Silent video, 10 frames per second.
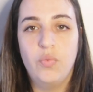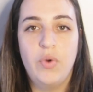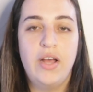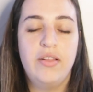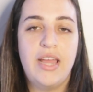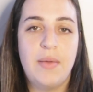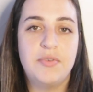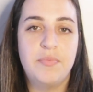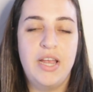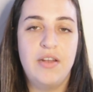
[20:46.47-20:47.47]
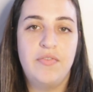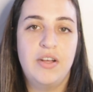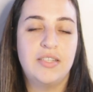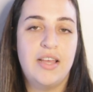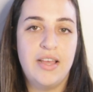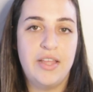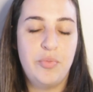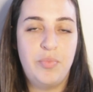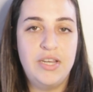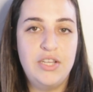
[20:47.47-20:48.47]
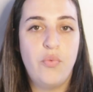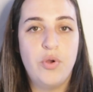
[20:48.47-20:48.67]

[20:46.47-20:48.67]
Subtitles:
While Captain Bielefeldt and the other police